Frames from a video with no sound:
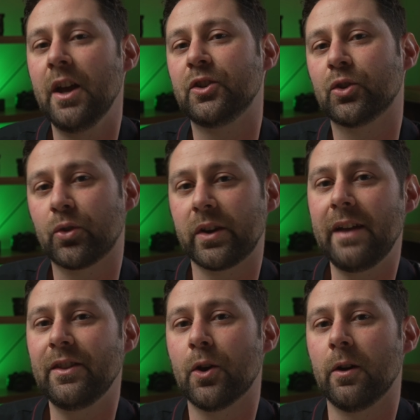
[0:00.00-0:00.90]
to
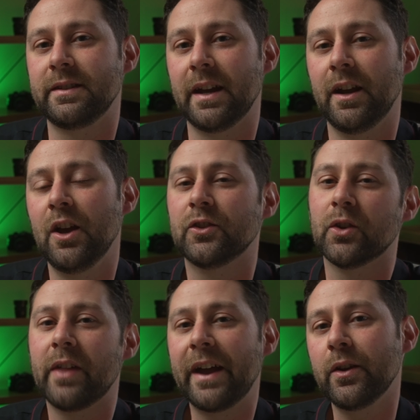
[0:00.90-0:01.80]
create the content
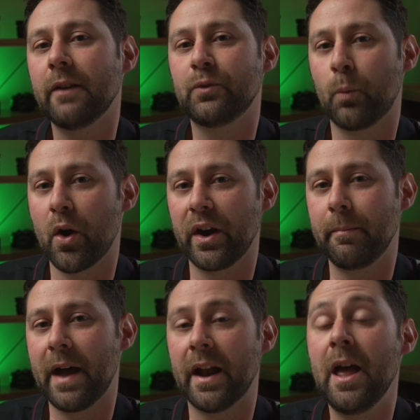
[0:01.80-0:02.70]
so they don't have to worry
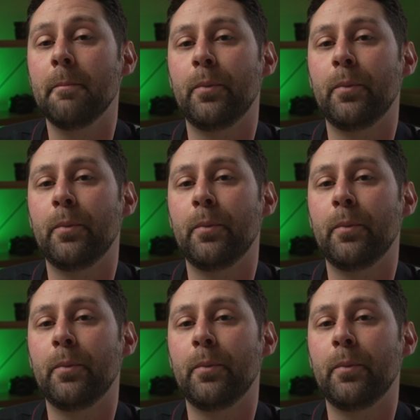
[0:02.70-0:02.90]
about